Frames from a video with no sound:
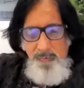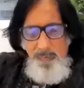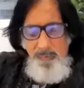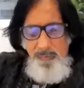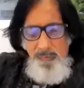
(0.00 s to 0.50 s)

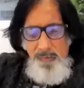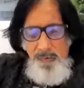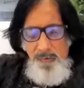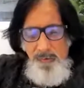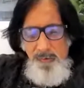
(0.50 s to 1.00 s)
Yeah,
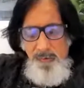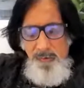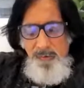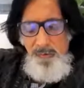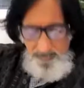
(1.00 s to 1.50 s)
definitely, sir.
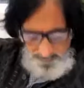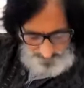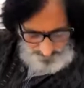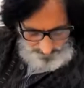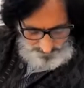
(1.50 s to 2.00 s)
I
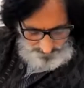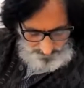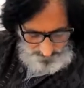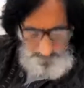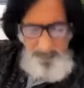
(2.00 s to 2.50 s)
think this
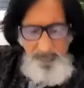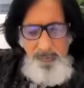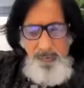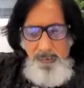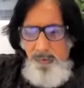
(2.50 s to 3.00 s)
crisis is something
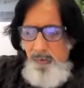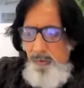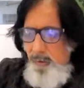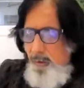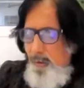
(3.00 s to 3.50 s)
that we've
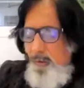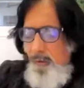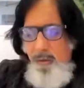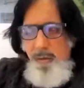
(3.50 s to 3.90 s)
spoken to all